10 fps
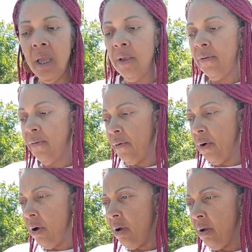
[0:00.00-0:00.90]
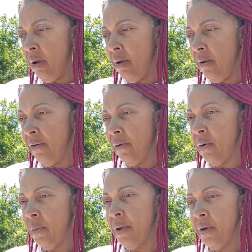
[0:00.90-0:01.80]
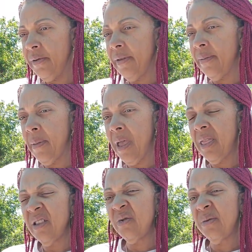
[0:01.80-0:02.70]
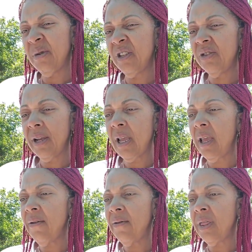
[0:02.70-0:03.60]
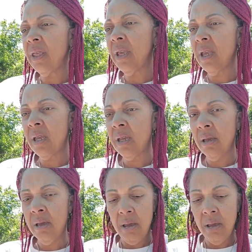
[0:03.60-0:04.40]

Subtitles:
is for Scorpios this month. I just want to make sure I got everything.